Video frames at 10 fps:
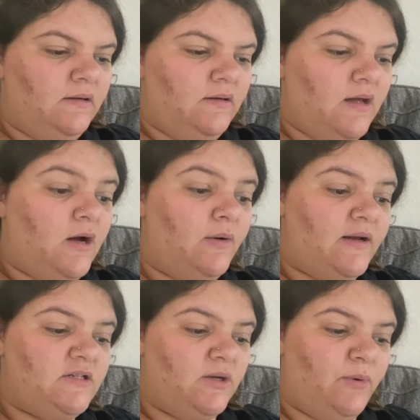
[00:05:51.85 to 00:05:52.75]
Oh, and I
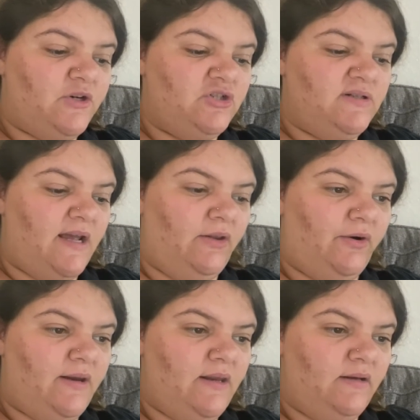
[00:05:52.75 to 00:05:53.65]
started watching Taylor
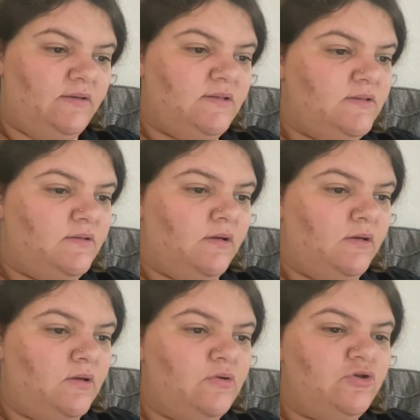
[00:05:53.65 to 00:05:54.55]
King's
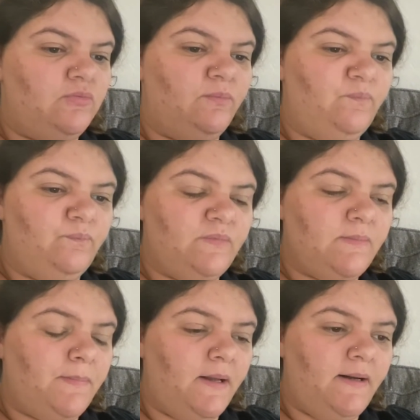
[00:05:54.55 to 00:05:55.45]
YouTube.
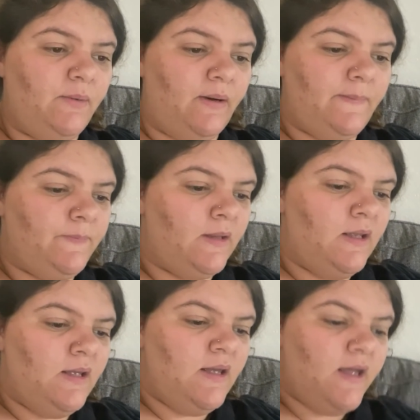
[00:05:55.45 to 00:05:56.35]
But anyway,
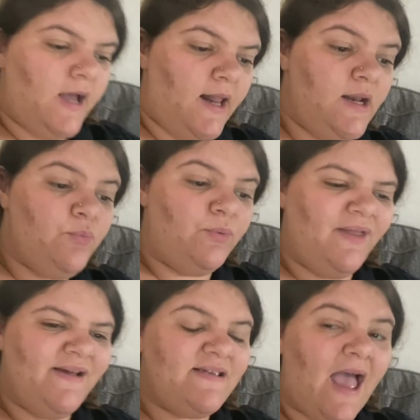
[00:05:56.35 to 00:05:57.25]
I didn't
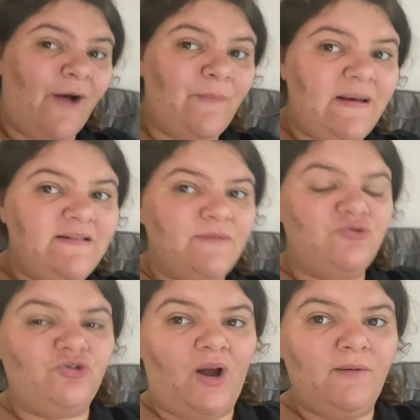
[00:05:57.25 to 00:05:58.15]
realize how many
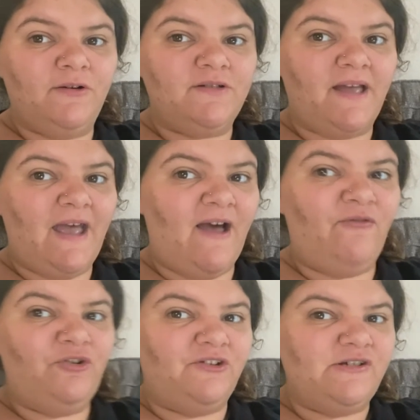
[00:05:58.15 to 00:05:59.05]
subscribers I have
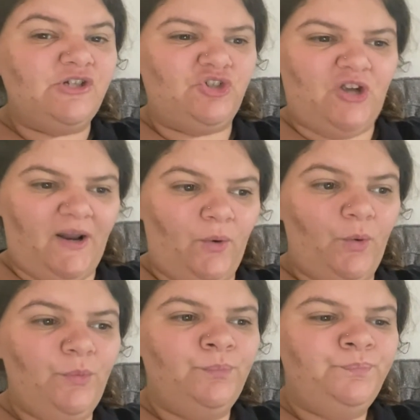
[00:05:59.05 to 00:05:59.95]
on this channel.